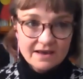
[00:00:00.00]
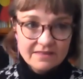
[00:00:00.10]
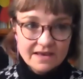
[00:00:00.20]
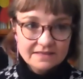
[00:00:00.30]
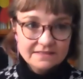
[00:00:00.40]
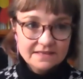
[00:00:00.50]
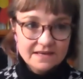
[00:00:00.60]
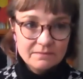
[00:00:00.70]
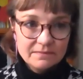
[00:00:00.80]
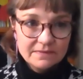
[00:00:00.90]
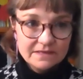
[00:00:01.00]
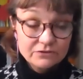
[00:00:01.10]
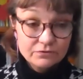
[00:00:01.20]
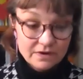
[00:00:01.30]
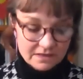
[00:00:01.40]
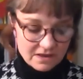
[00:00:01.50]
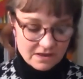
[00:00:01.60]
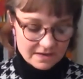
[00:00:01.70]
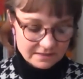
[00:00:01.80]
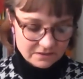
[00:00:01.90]
how that um, is
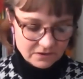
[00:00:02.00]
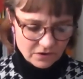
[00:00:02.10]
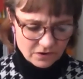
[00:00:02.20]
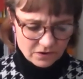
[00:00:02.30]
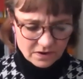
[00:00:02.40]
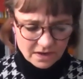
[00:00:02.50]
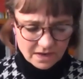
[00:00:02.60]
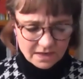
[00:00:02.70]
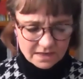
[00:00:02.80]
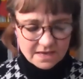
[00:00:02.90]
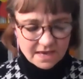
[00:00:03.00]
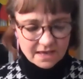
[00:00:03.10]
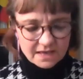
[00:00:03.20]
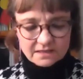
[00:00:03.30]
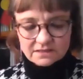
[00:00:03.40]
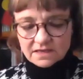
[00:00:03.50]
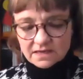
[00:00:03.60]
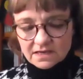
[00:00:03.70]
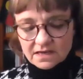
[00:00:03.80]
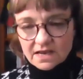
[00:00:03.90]
realised. So, yeah.
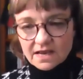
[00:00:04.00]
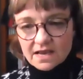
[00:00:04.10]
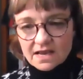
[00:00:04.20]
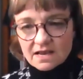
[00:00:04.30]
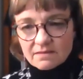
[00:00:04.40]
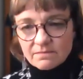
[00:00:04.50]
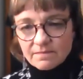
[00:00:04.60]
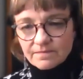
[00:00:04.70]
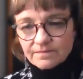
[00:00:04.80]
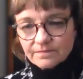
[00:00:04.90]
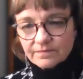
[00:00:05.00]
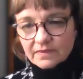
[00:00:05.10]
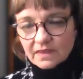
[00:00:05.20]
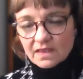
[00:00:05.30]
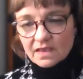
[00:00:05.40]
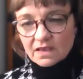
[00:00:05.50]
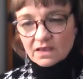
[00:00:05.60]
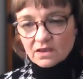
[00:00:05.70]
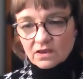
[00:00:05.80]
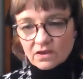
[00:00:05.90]
Um,
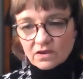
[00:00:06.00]
and I